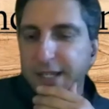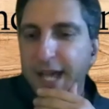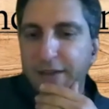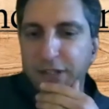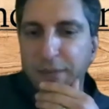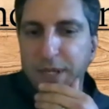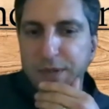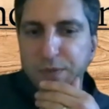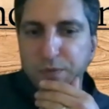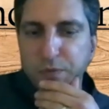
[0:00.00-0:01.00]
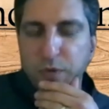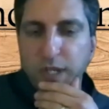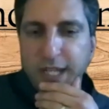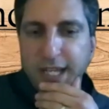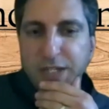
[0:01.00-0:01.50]
out of Columbia is
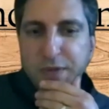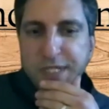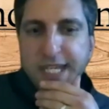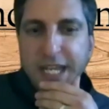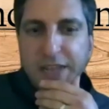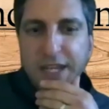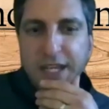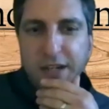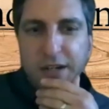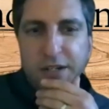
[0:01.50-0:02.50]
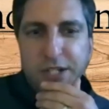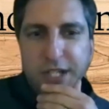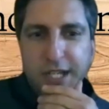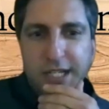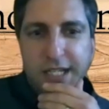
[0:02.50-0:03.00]
really interesting and I think
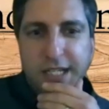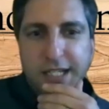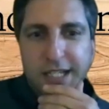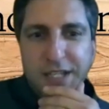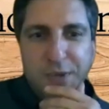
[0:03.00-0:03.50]
encouraging as yeah.